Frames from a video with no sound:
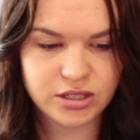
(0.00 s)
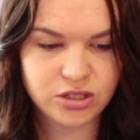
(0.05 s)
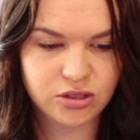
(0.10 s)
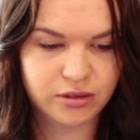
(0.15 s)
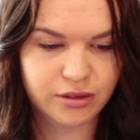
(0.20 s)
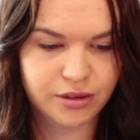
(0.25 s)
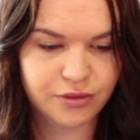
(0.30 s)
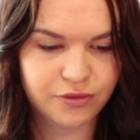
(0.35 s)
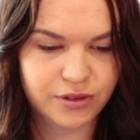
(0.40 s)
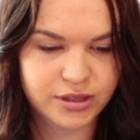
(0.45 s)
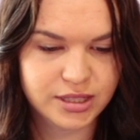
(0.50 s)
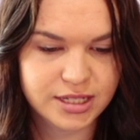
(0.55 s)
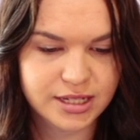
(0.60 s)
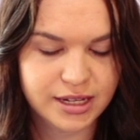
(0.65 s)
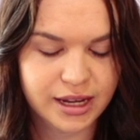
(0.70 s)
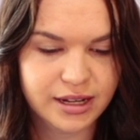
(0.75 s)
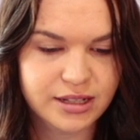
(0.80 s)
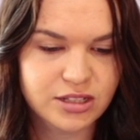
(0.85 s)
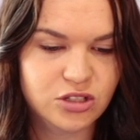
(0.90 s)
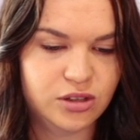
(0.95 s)
So if it's
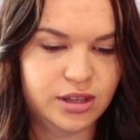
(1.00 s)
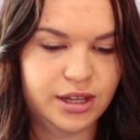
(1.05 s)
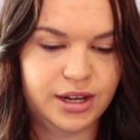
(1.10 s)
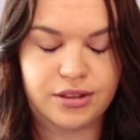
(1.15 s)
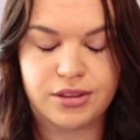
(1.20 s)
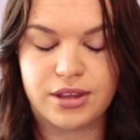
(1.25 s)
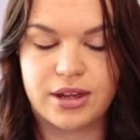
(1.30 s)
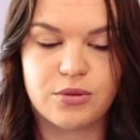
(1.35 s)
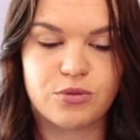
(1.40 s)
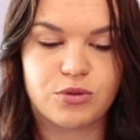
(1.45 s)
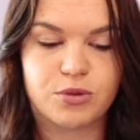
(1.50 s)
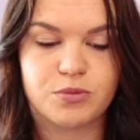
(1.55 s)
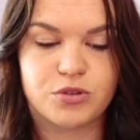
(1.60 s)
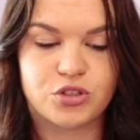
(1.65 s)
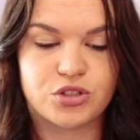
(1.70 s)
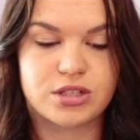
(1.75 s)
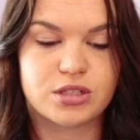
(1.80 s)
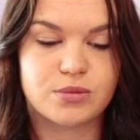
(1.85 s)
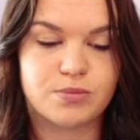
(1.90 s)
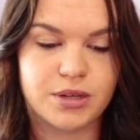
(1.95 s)
none, so then that
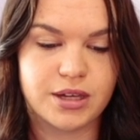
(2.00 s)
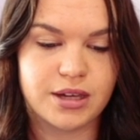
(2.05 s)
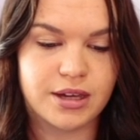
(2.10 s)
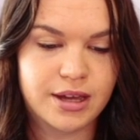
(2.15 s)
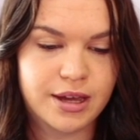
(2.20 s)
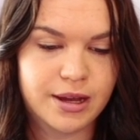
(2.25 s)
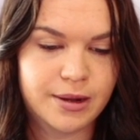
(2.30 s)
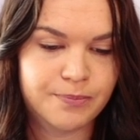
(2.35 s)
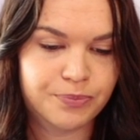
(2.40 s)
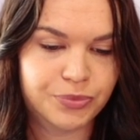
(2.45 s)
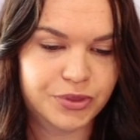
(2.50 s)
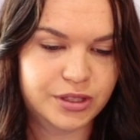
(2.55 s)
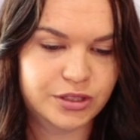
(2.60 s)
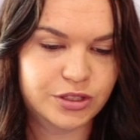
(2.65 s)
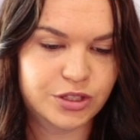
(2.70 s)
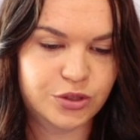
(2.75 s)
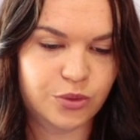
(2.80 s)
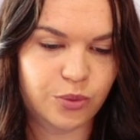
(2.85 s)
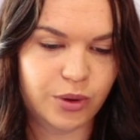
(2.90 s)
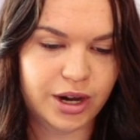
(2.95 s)
would just be
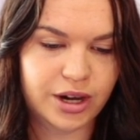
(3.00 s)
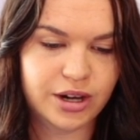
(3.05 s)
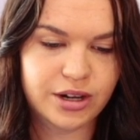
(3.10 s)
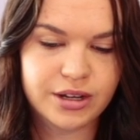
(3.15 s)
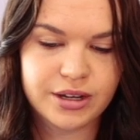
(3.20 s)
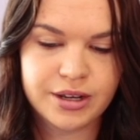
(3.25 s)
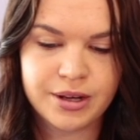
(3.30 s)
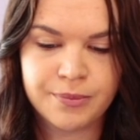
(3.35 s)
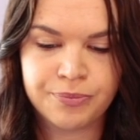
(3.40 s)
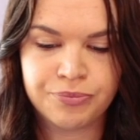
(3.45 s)
squared.